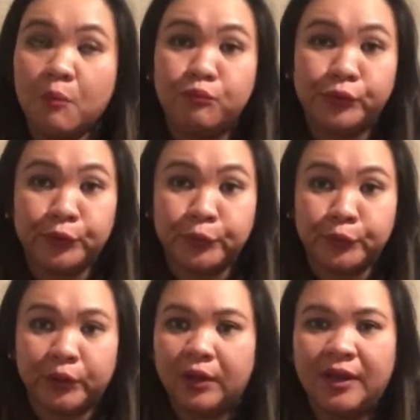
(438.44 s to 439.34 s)

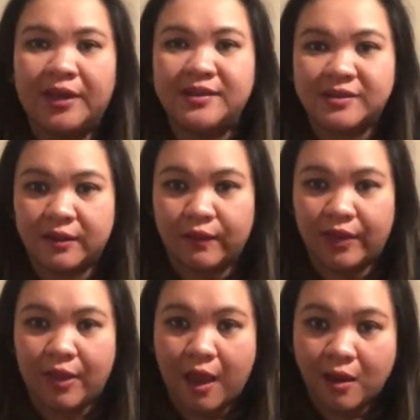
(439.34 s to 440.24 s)
blue, and stuff
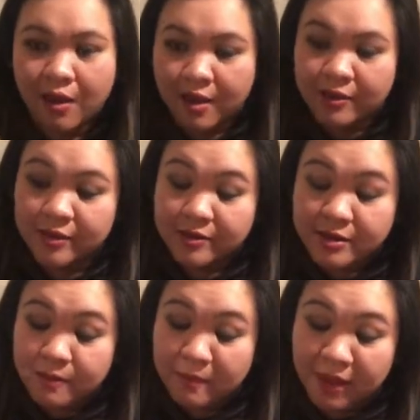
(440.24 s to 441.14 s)
like that. This
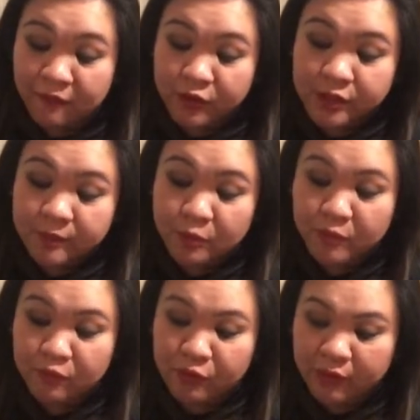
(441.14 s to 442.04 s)
is my first time to
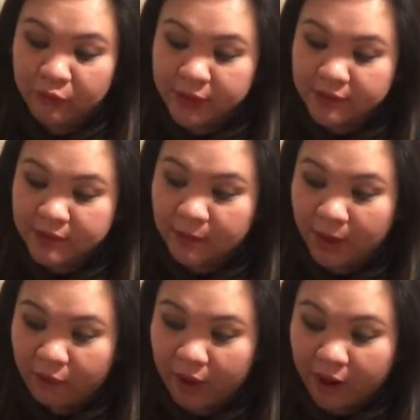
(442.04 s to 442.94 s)
be really crazy
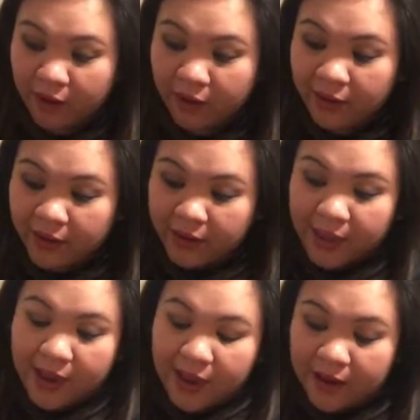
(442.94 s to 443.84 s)
about red.
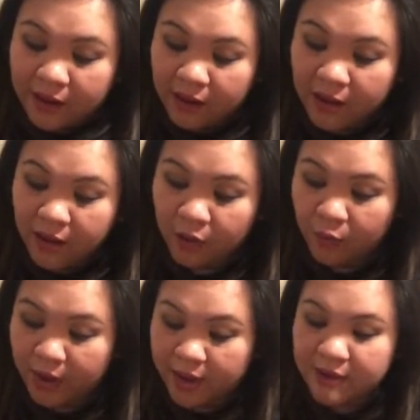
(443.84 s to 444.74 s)
And
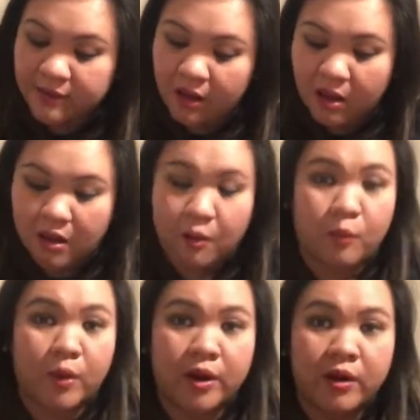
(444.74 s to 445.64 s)
when I saw
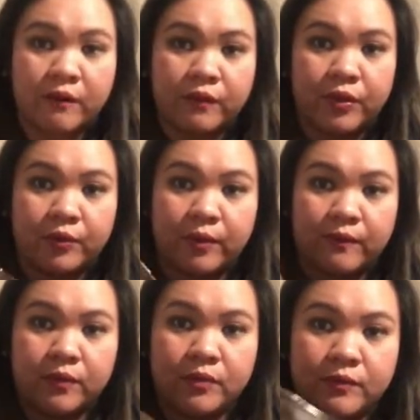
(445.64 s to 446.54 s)
one of the
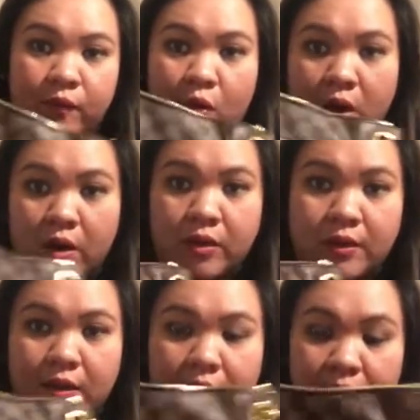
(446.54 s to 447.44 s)
reviews for
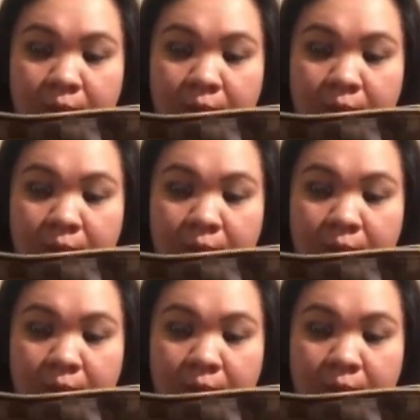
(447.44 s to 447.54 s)
the